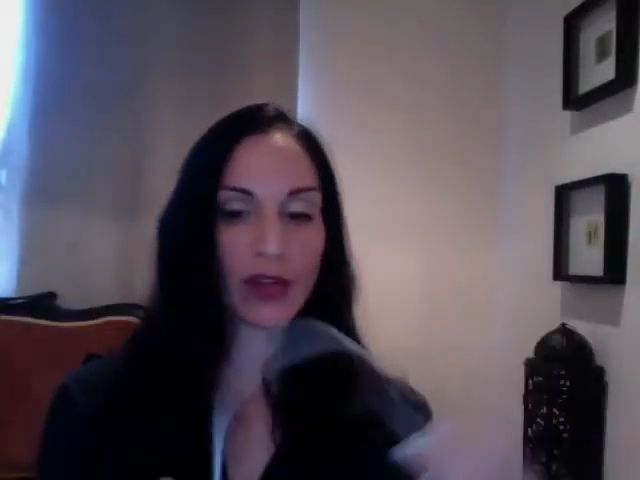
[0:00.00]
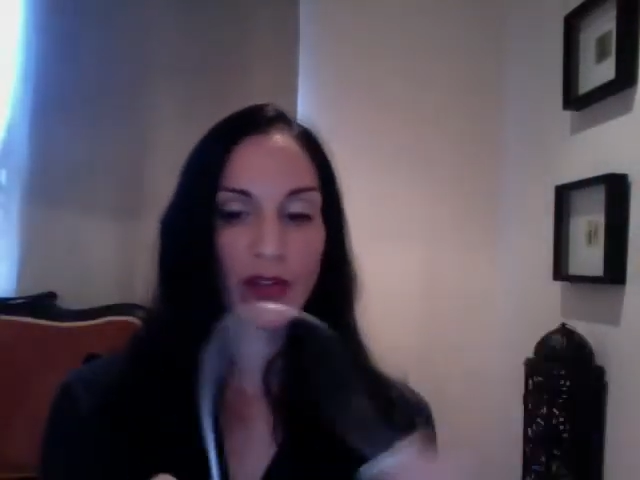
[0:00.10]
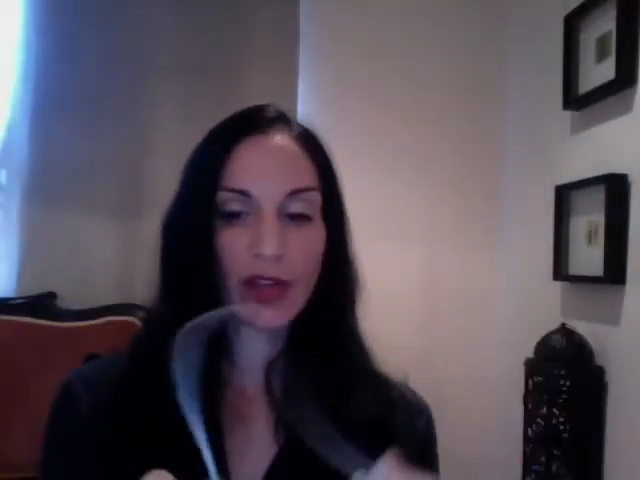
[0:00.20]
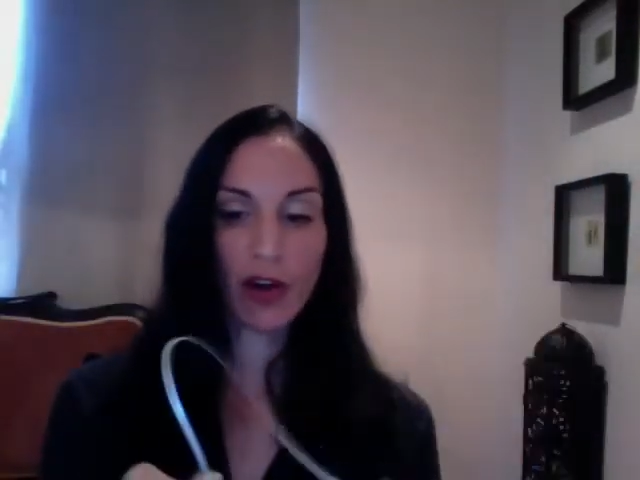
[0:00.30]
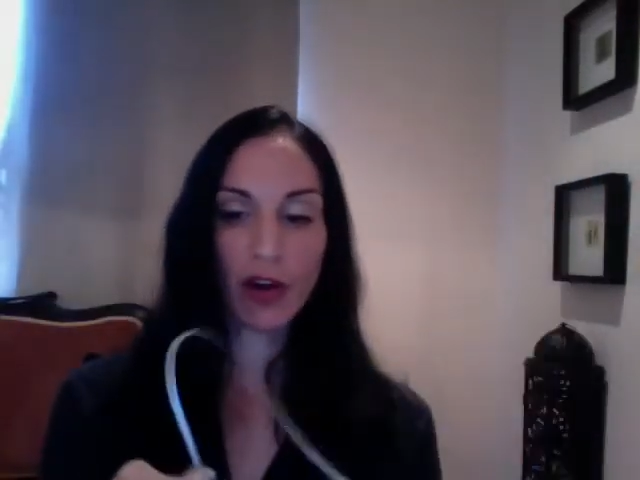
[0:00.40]

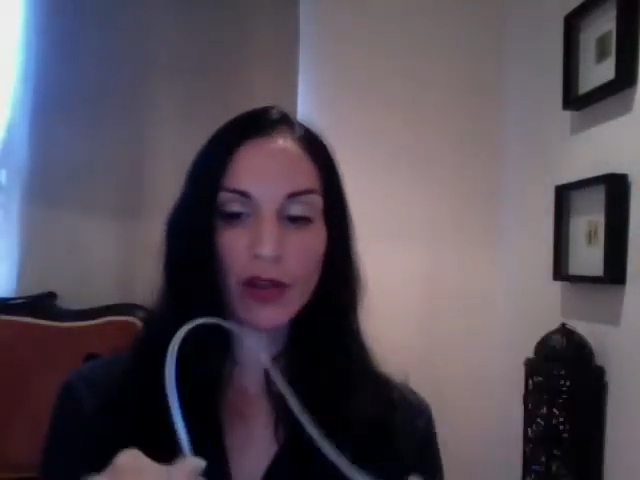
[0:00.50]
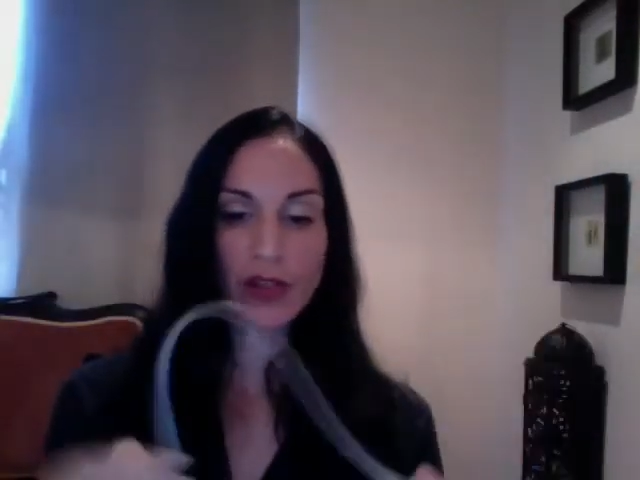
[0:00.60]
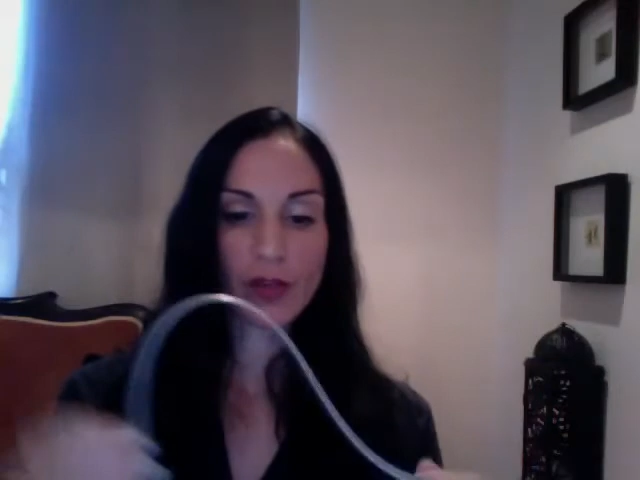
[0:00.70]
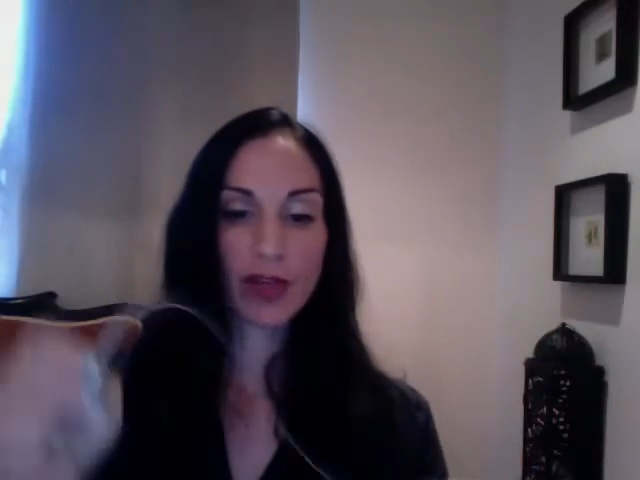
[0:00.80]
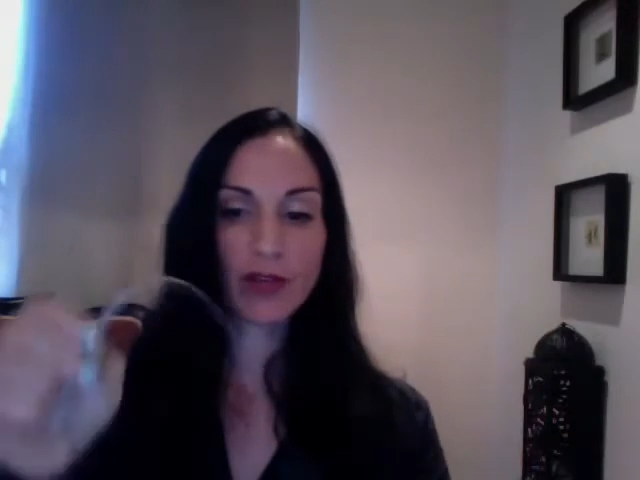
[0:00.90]
Now, they are
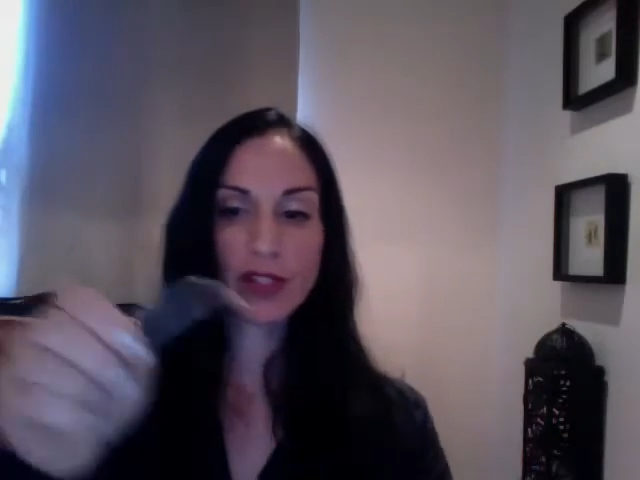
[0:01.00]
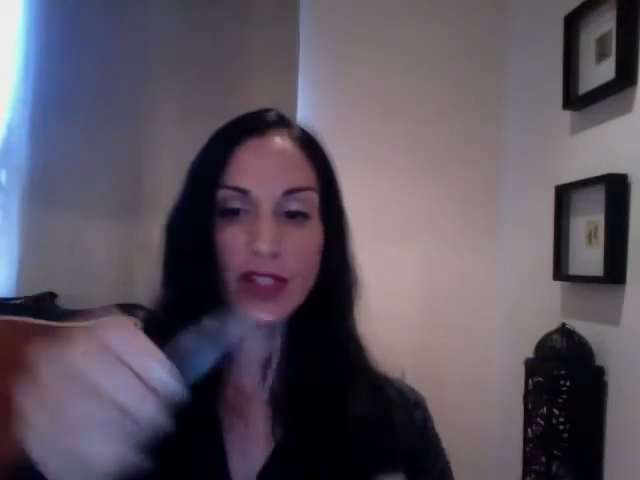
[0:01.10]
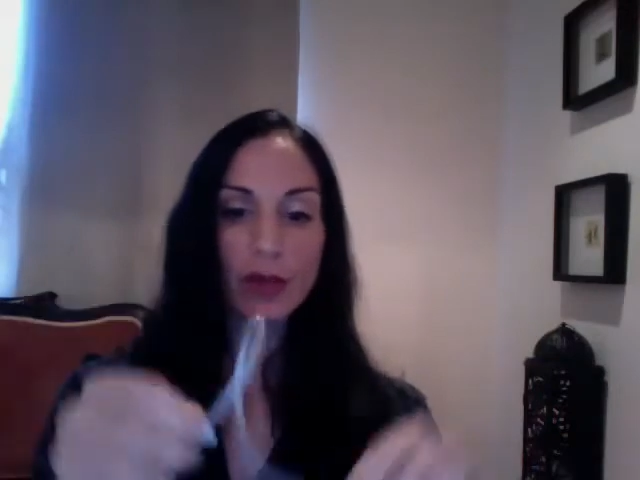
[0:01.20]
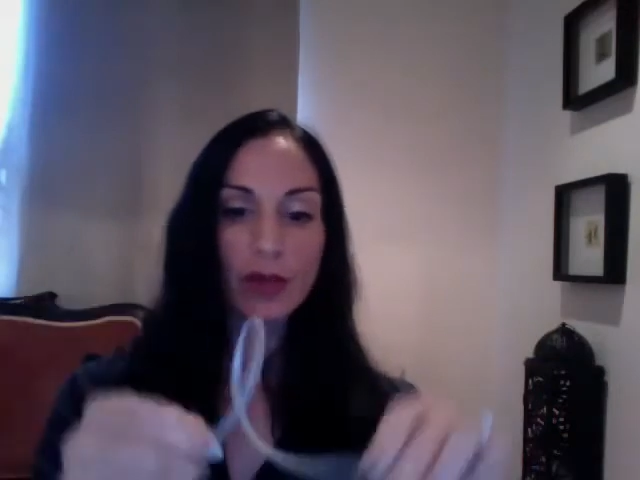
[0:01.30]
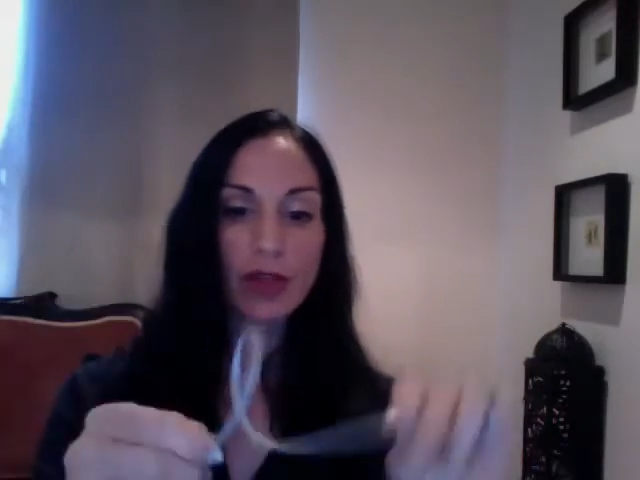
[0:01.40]
also made of
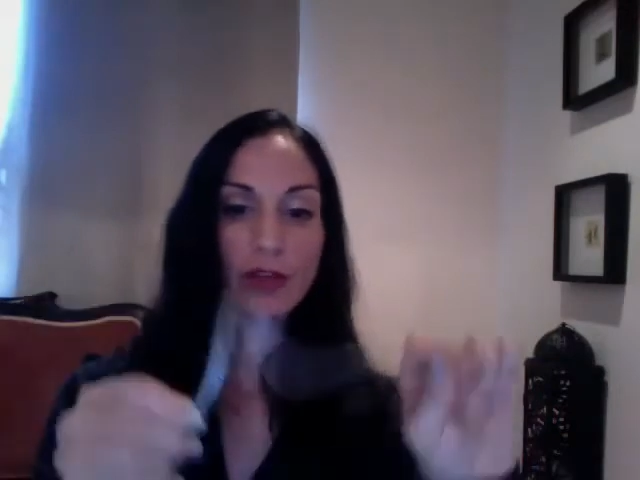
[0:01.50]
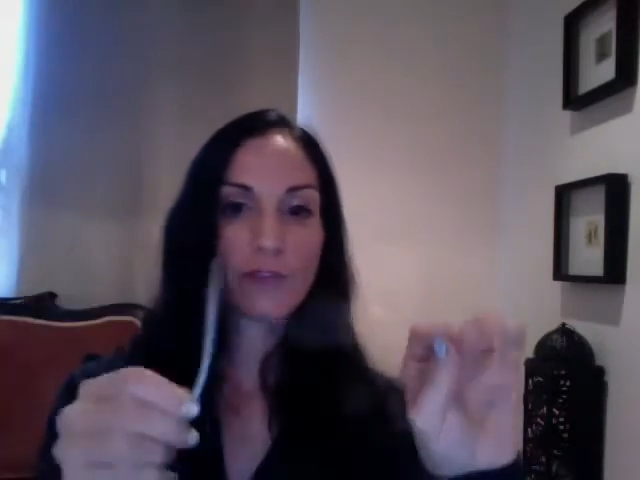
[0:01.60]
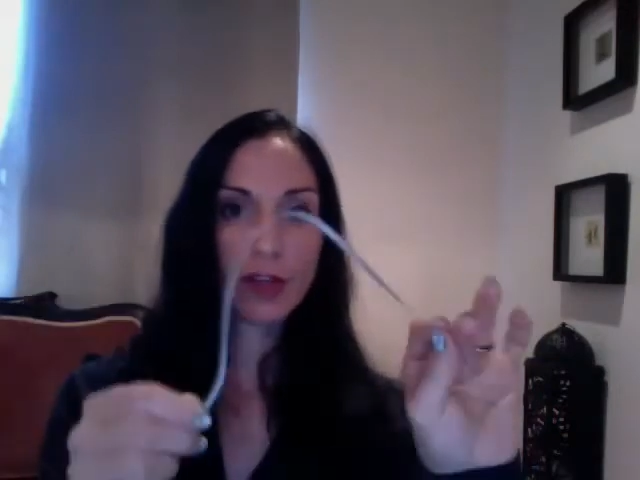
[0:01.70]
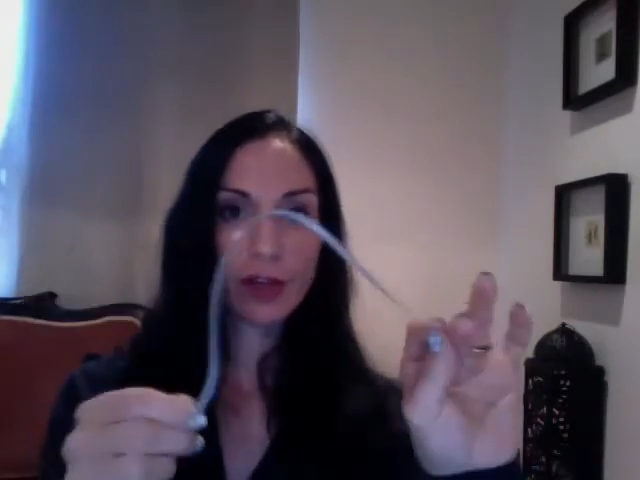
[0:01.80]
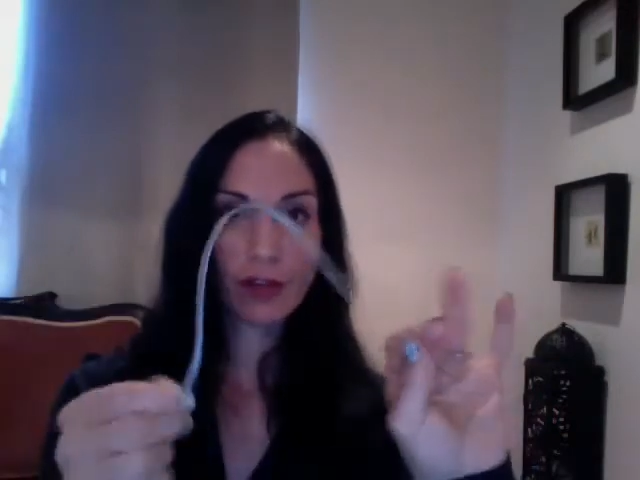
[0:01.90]
steel, but
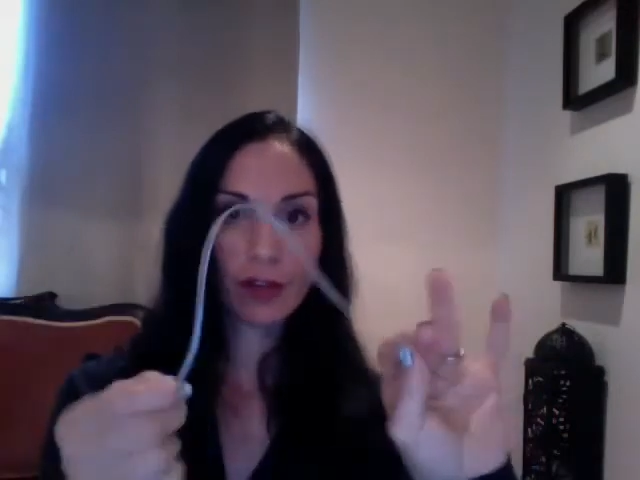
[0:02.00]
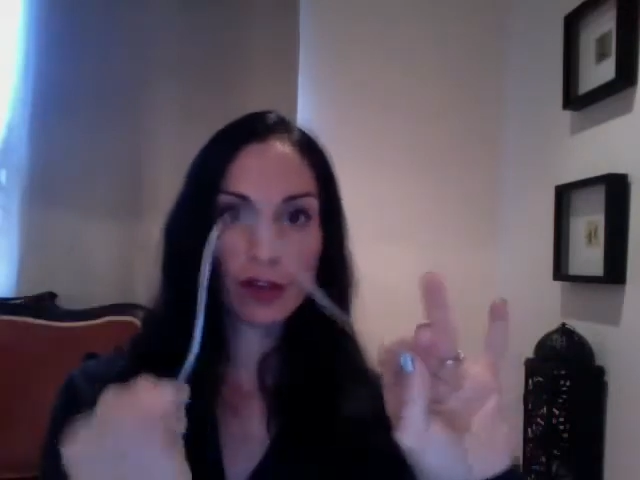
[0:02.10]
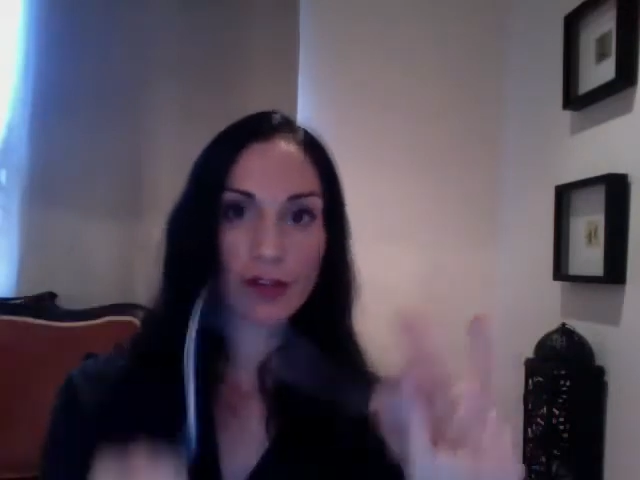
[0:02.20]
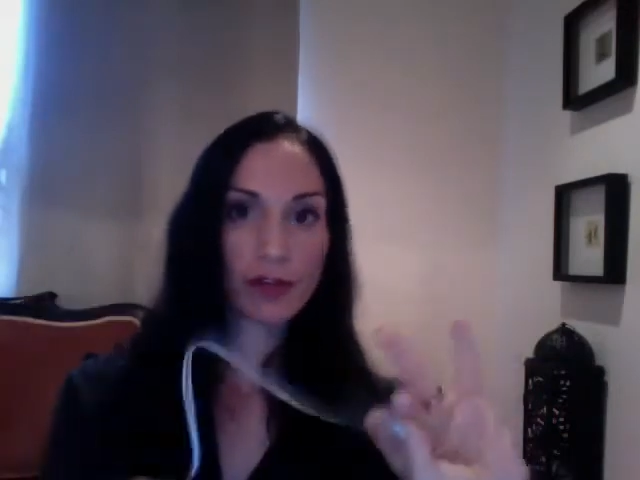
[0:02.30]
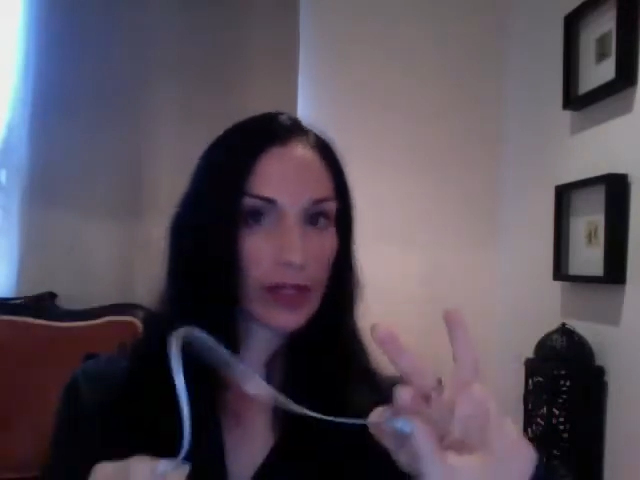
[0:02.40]
they're very,
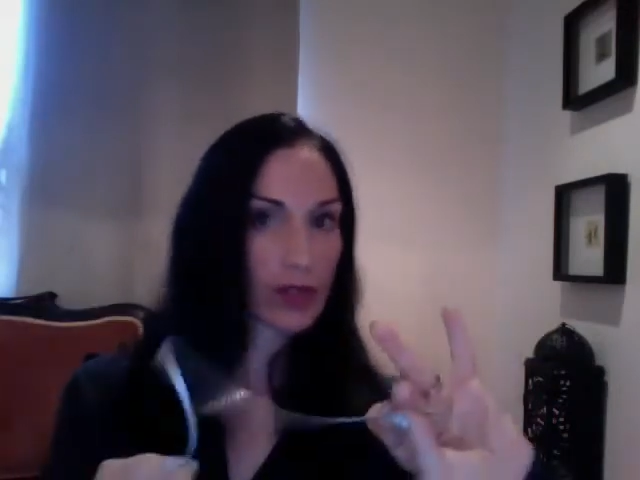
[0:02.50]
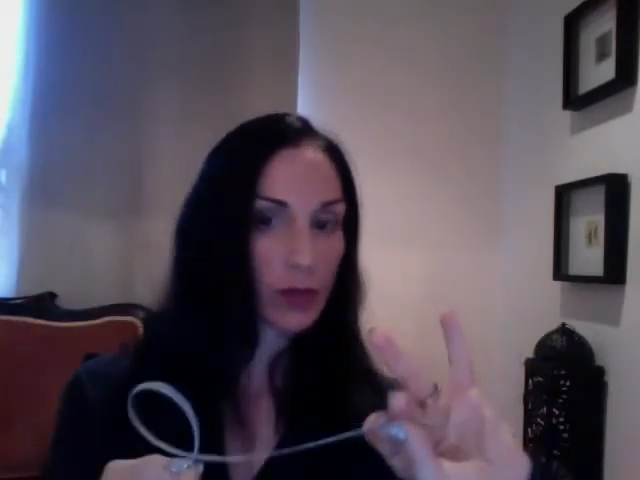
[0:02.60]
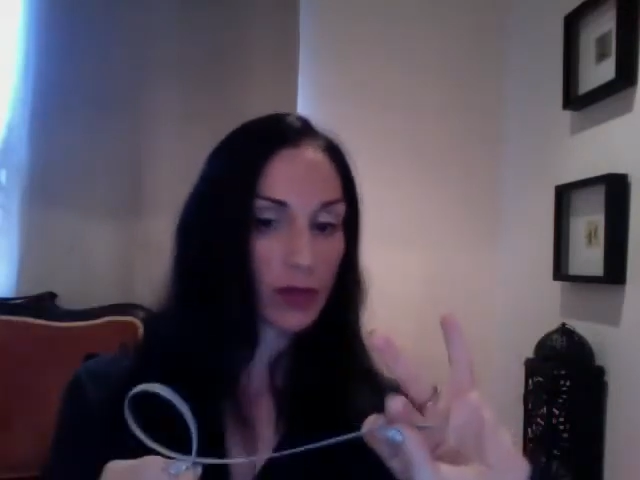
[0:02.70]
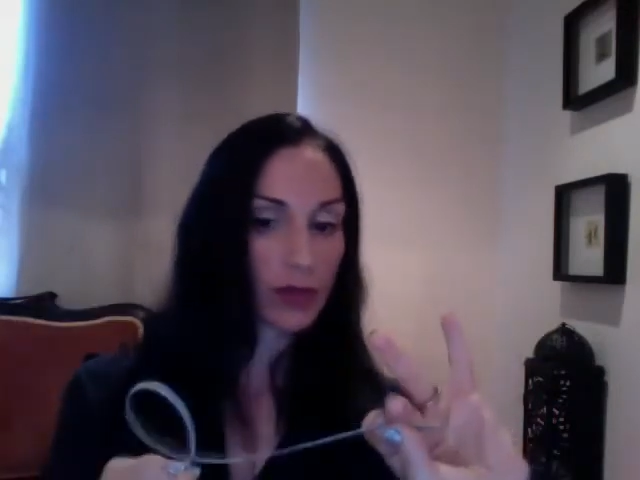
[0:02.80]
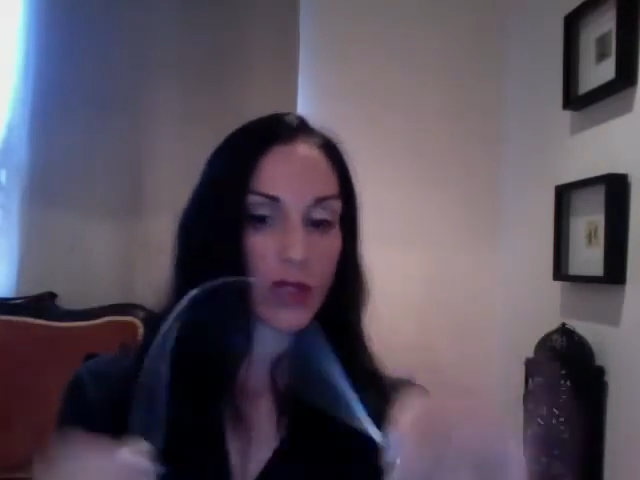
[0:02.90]
very
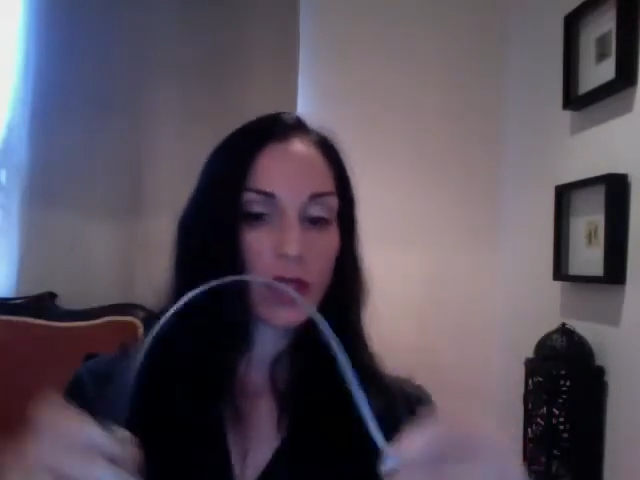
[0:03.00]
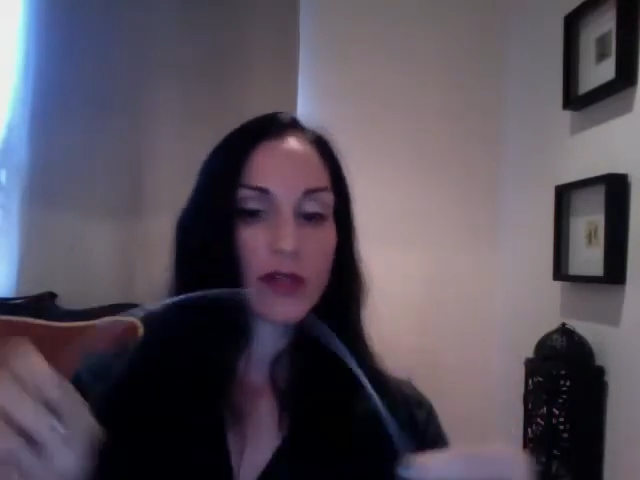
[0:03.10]
flexible,